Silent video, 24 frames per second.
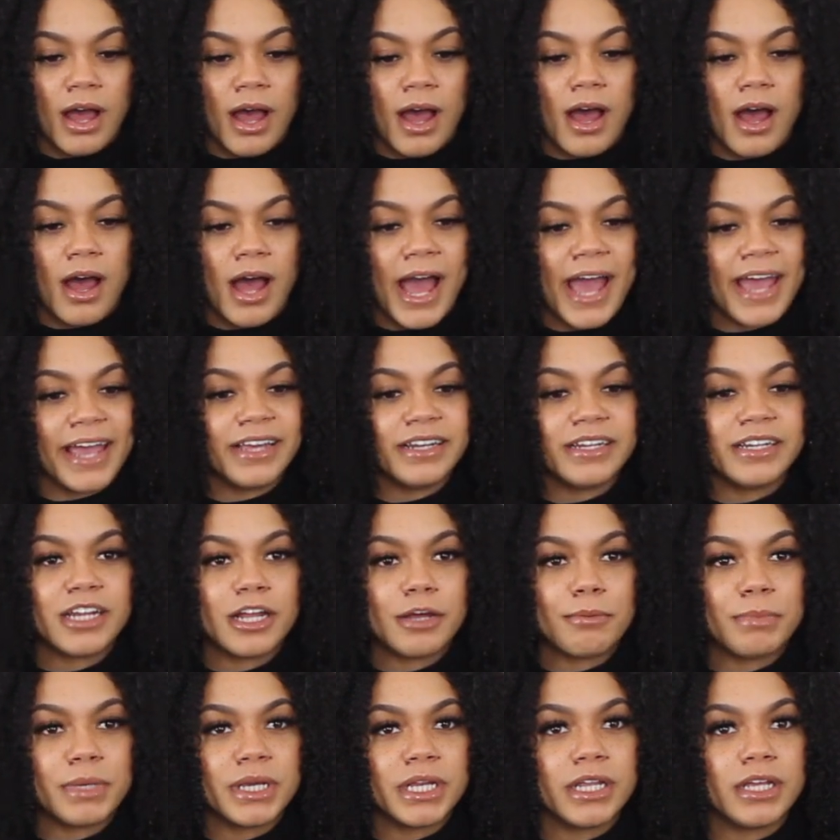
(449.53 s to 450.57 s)
I ended
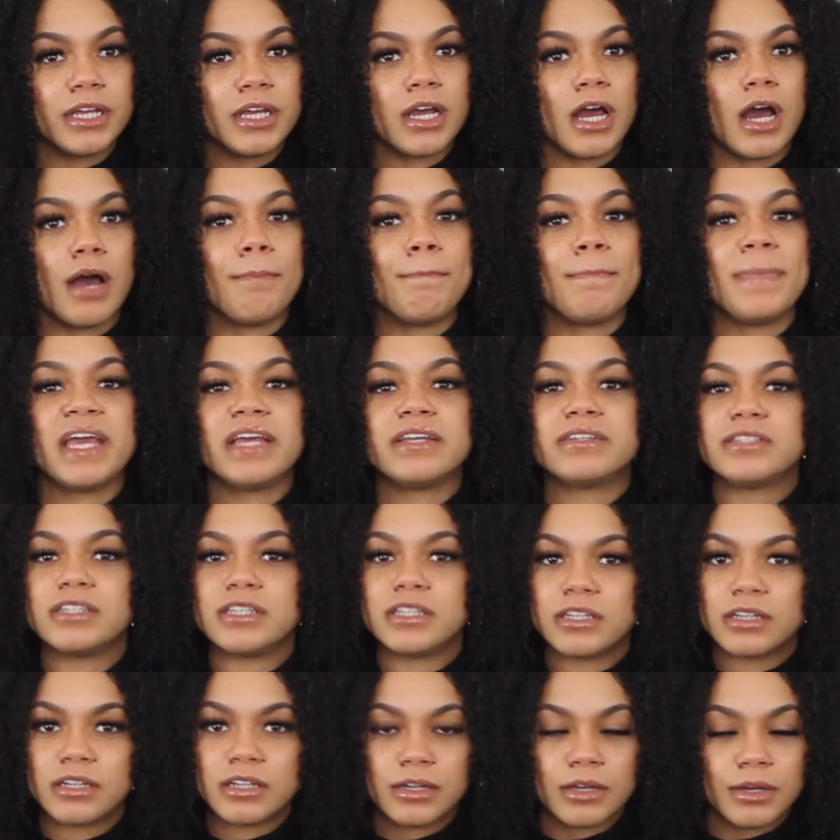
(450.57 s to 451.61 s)
up meeting
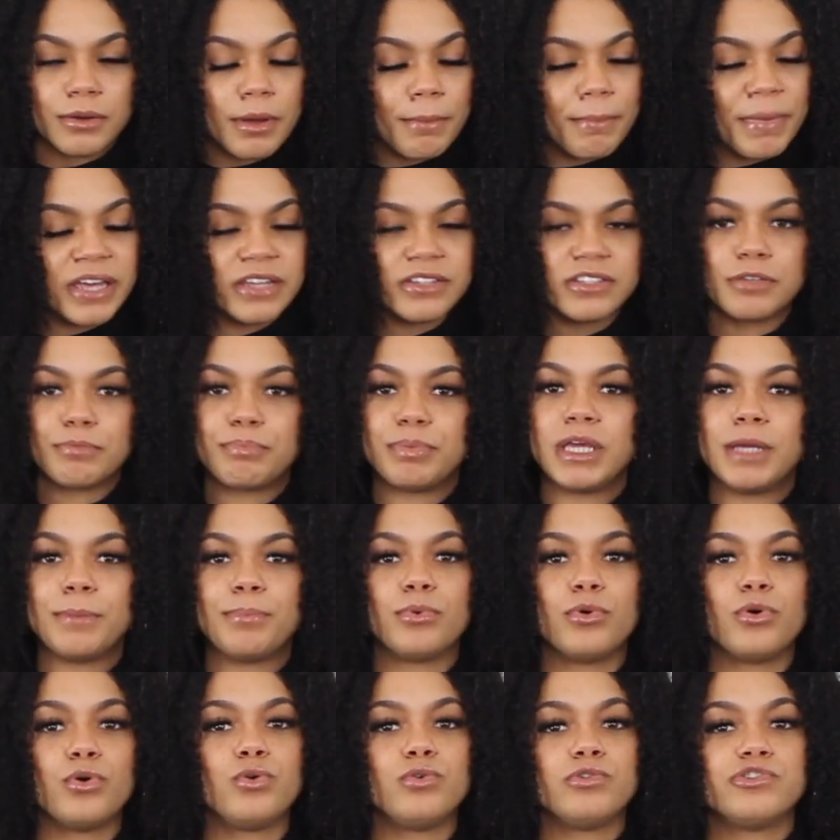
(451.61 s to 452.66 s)
amazing
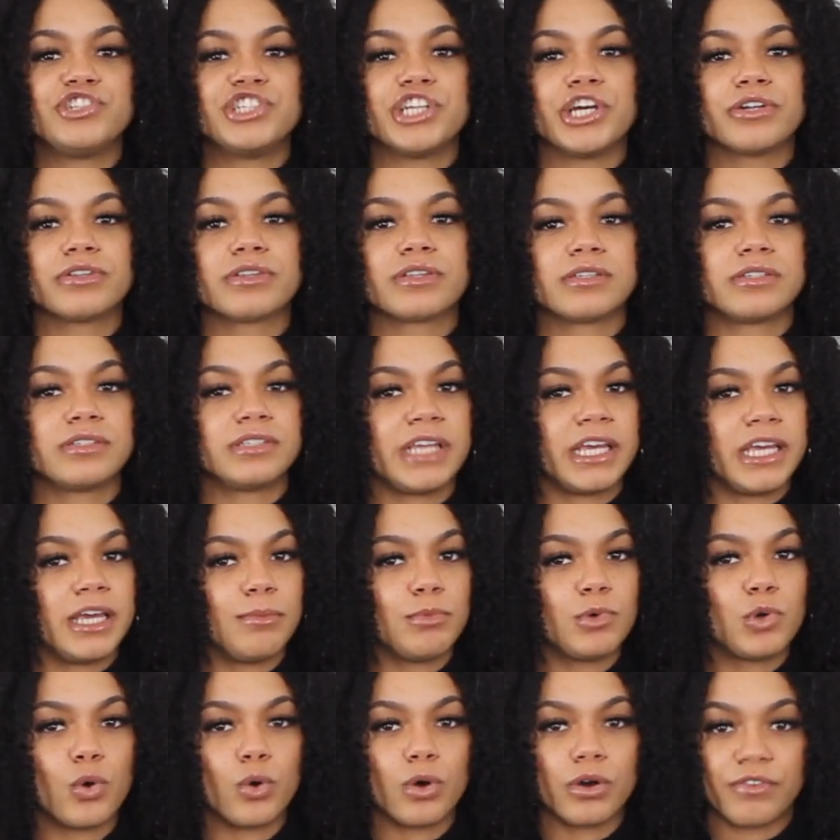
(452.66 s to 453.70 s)
people who shared the
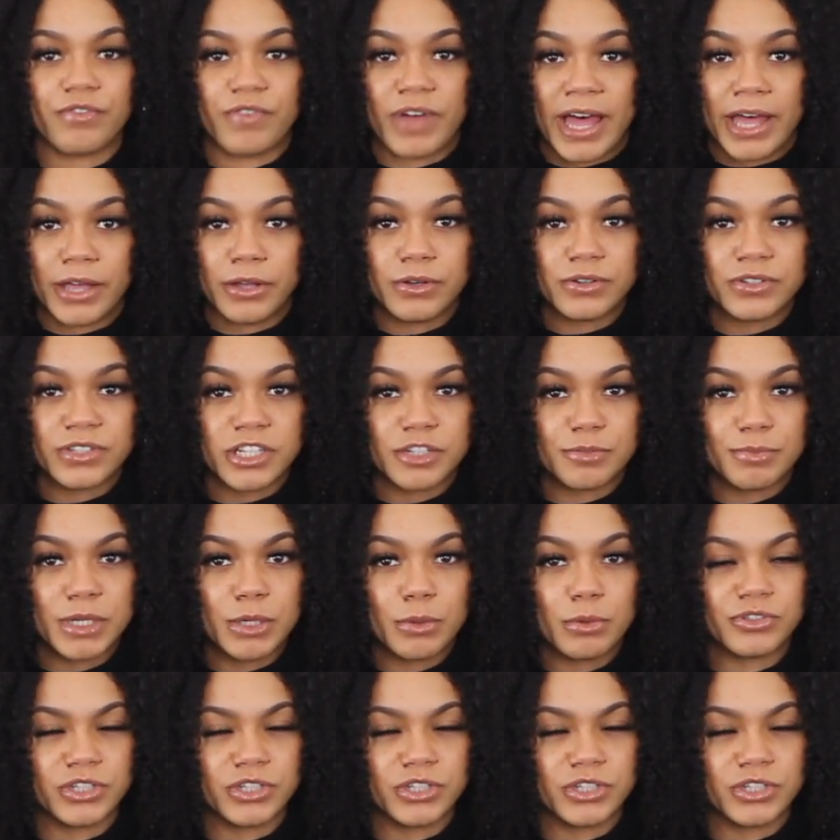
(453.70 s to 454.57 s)
same core values as me,